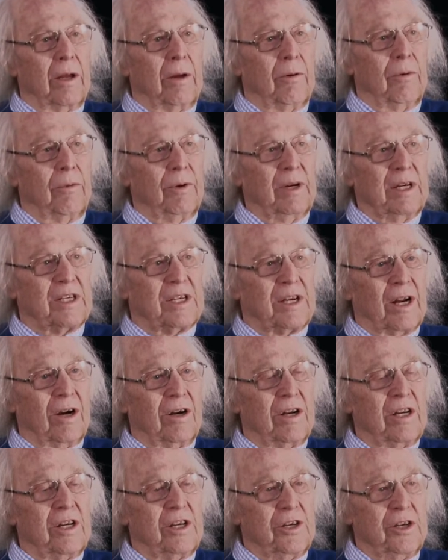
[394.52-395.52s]
we
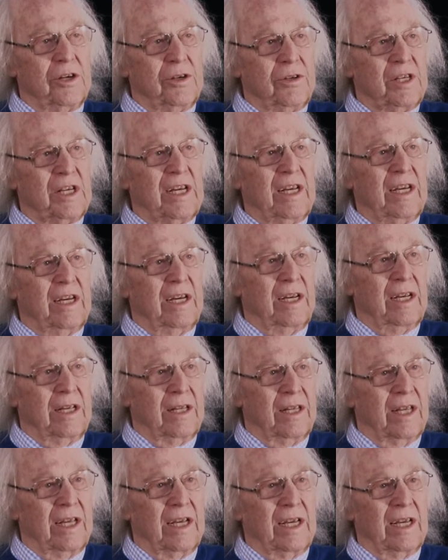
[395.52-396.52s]
started using
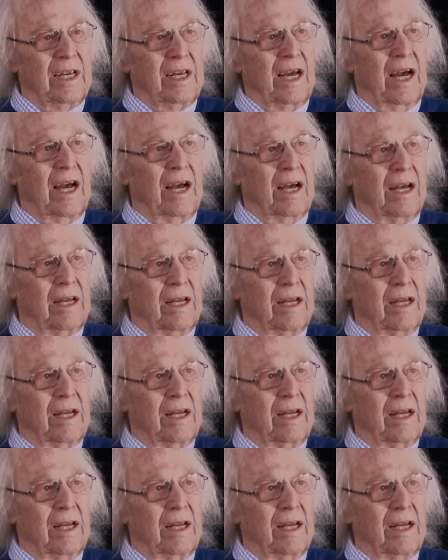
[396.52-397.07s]
the